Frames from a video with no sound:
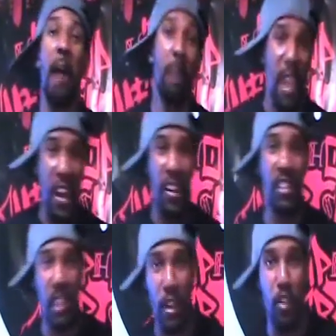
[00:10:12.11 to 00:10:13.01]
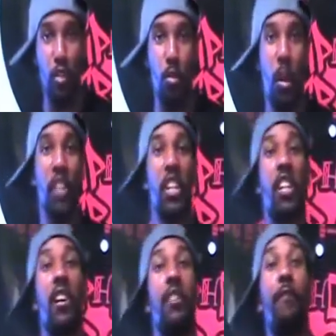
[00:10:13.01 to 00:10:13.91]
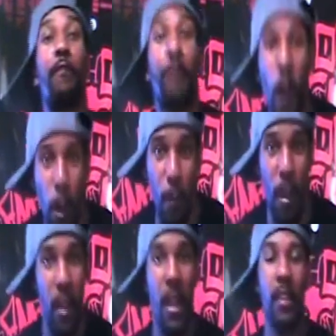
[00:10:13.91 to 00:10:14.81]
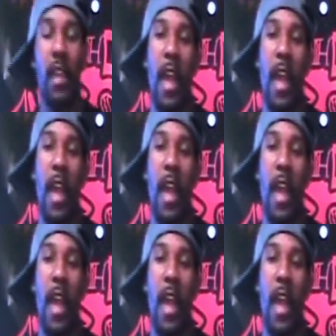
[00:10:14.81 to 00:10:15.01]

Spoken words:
I'm here to tell you, to confirm it,